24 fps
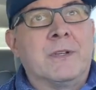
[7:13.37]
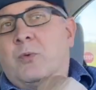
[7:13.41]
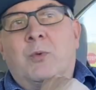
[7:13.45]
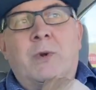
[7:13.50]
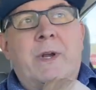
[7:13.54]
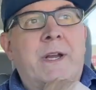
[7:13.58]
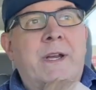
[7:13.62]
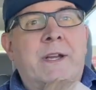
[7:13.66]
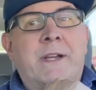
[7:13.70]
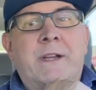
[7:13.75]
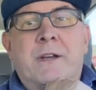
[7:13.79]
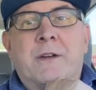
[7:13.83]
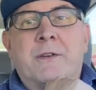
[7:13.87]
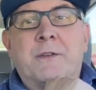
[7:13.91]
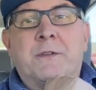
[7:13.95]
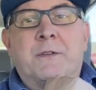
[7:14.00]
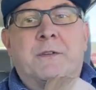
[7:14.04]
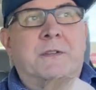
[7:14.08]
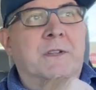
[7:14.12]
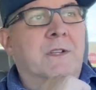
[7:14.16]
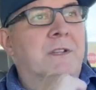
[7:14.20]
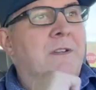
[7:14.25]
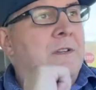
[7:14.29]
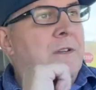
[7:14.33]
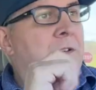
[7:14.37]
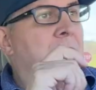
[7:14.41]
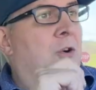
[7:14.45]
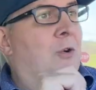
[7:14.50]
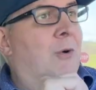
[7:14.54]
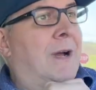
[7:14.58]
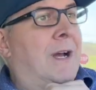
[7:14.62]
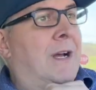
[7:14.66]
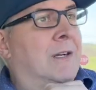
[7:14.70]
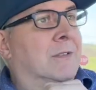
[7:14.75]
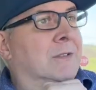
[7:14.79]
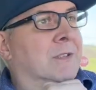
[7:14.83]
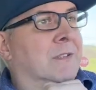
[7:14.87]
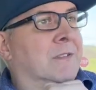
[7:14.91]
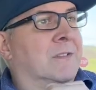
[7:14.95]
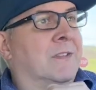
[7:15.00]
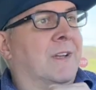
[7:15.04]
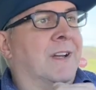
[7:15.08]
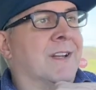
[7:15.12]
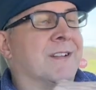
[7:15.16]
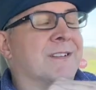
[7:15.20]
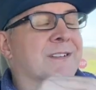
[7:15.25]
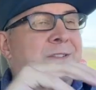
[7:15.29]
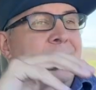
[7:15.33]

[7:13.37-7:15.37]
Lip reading: Right here, you see the no outlet sign.